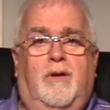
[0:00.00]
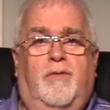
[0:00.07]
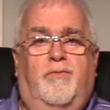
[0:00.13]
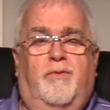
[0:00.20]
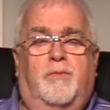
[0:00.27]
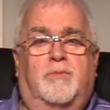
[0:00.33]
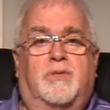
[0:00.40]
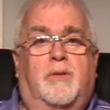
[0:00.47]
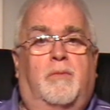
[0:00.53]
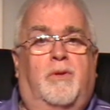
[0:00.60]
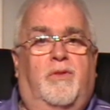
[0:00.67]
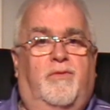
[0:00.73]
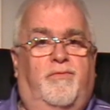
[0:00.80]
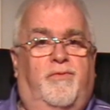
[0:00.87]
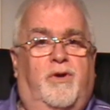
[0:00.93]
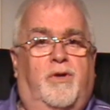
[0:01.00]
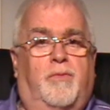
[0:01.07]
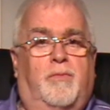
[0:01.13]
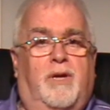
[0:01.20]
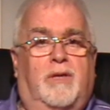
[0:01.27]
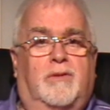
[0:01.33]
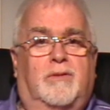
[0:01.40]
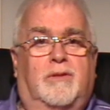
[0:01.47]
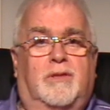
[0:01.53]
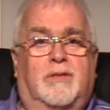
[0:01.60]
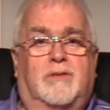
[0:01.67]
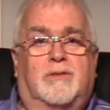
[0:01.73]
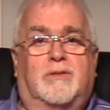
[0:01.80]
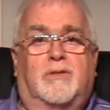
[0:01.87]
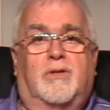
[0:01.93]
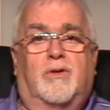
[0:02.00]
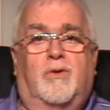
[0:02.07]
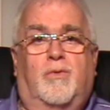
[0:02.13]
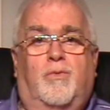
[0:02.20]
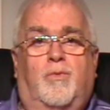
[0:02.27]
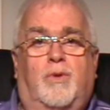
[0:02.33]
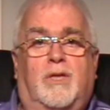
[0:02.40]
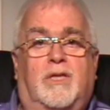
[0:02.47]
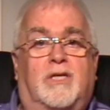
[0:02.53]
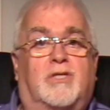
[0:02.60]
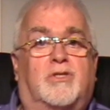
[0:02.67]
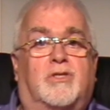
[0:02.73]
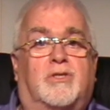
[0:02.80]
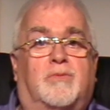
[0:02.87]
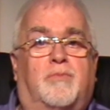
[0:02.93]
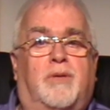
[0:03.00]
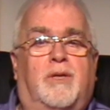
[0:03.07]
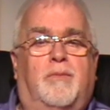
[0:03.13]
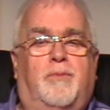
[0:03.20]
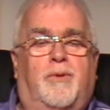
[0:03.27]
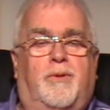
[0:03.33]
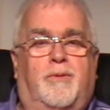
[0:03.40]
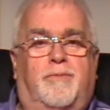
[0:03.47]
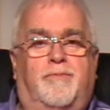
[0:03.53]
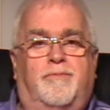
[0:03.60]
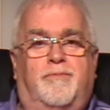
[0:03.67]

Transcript: from some of the fundamentalist religious people.